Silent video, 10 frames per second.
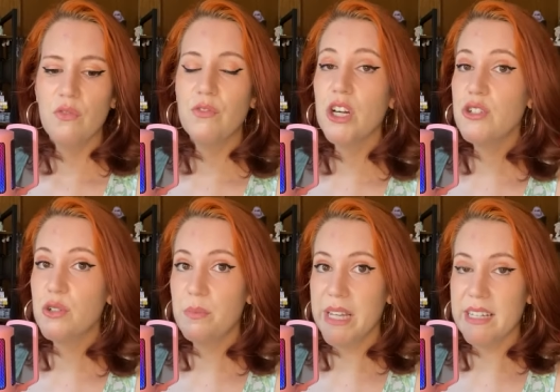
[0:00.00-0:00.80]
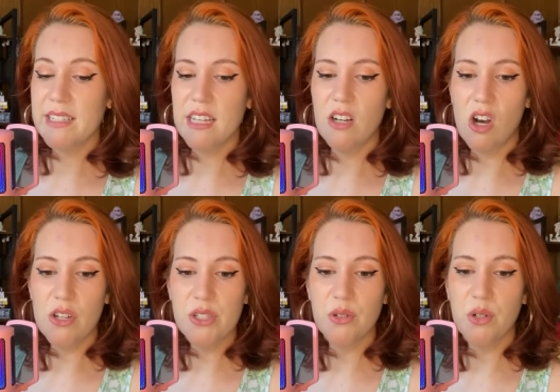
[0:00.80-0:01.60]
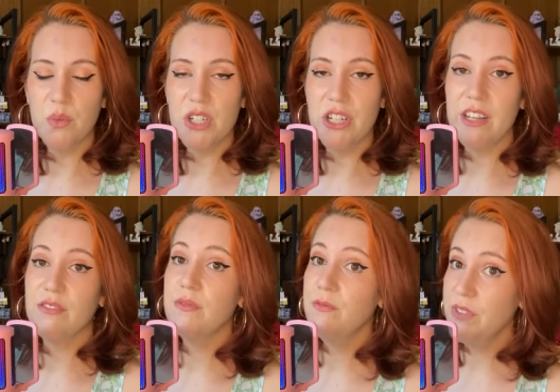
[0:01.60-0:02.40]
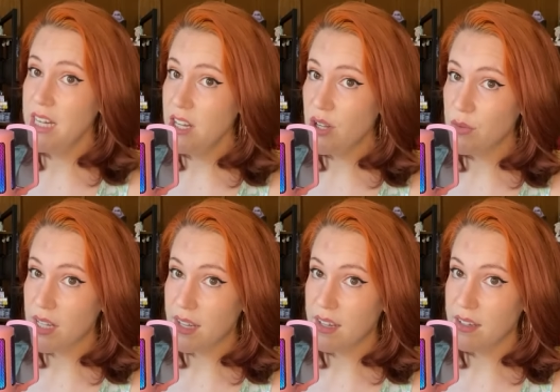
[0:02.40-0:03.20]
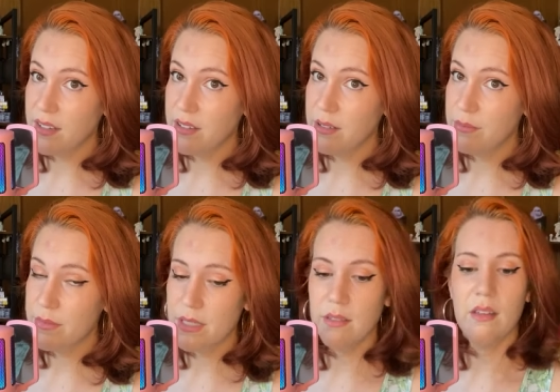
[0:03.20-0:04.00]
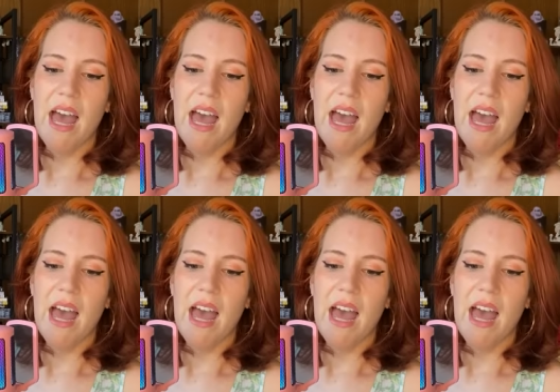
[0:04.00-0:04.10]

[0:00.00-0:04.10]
Virtual bands can also originate from video games.